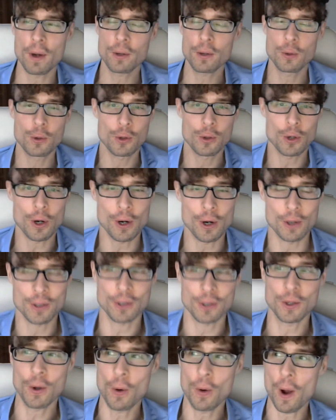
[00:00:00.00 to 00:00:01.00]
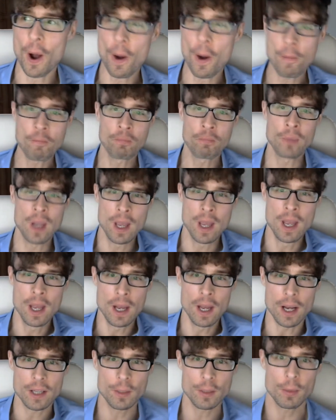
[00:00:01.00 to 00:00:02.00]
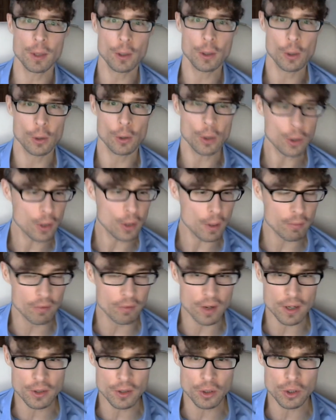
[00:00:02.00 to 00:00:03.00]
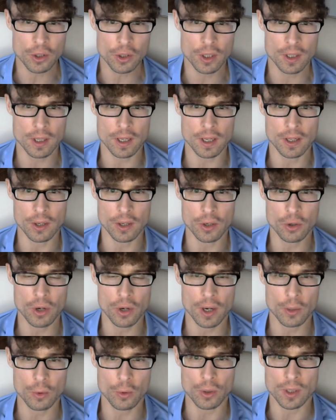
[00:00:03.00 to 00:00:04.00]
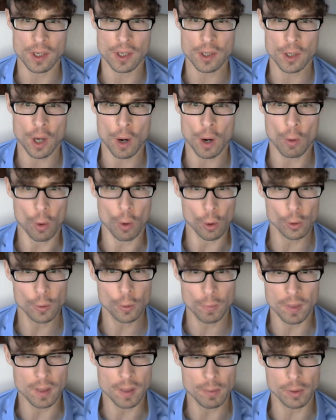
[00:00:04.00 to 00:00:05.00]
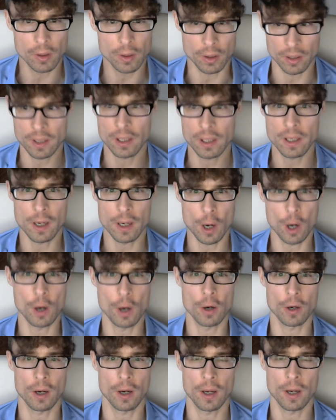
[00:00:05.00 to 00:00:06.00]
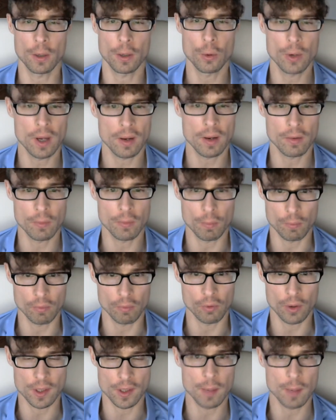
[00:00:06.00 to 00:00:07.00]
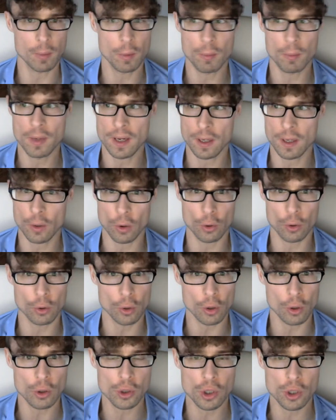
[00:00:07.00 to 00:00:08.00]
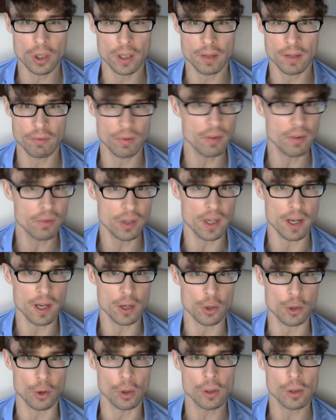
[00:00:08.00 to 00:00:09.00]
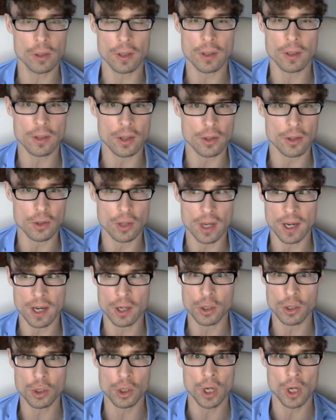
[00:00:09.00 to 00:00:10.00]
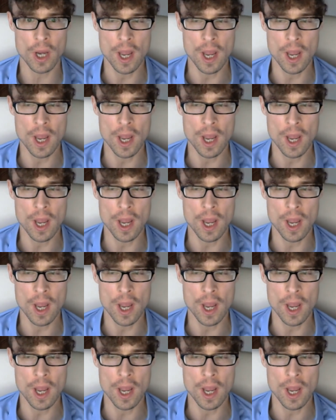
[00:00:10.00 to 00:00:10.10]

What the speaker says: to start? So, as a medical doctor, I'm very interested in trying to assess how old people really are. You can, for example, be chronologically 50 years old. That's the age,